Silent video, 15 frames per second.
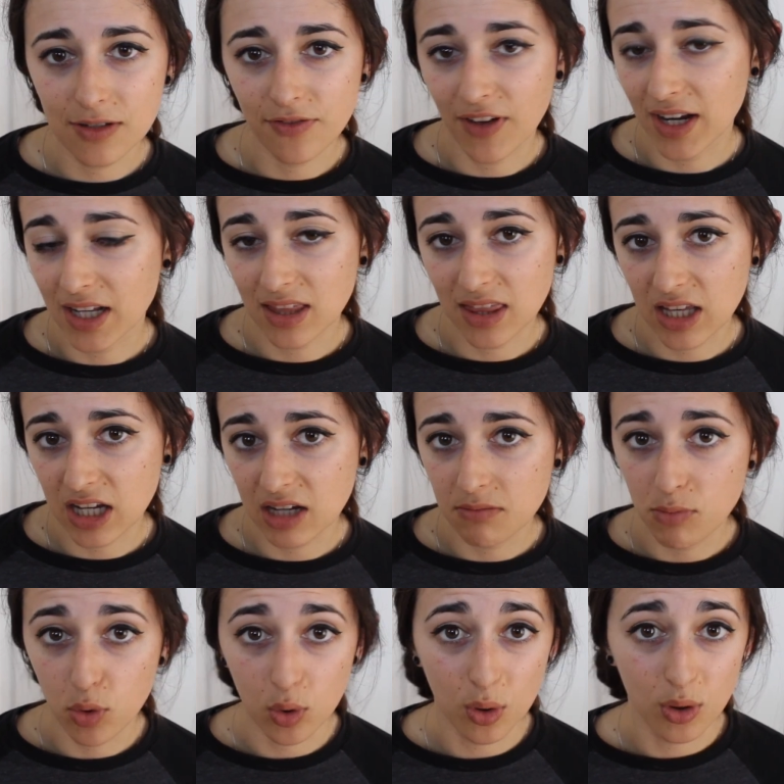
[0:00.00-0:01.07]
if
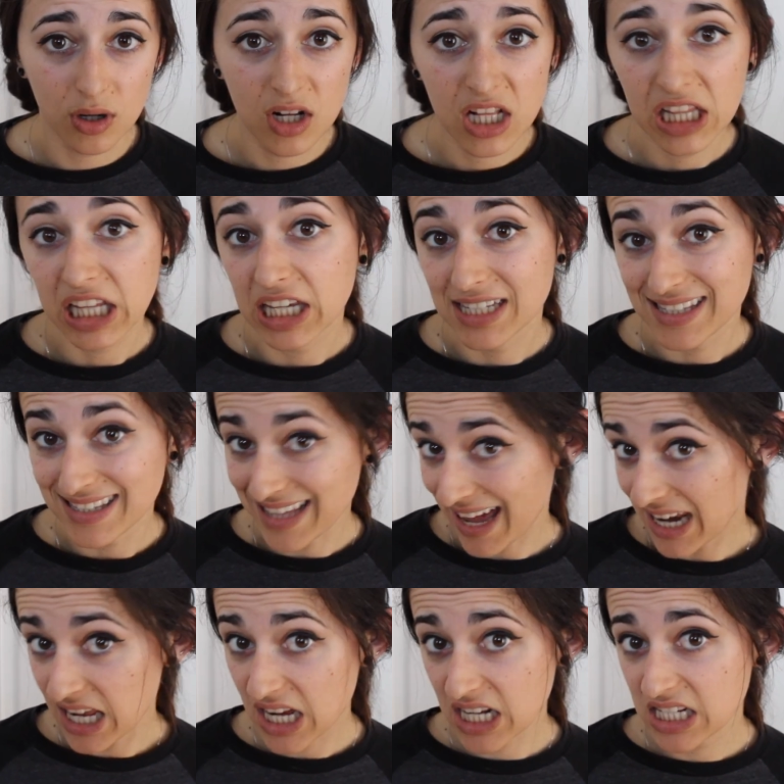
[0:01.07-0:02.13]
anything, more
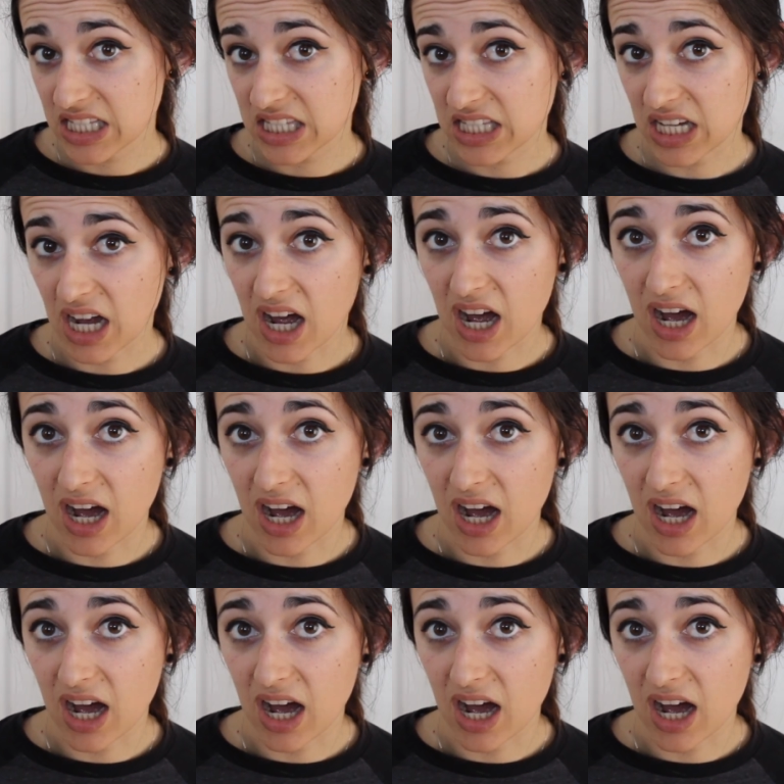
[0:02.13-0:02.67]
aesthetics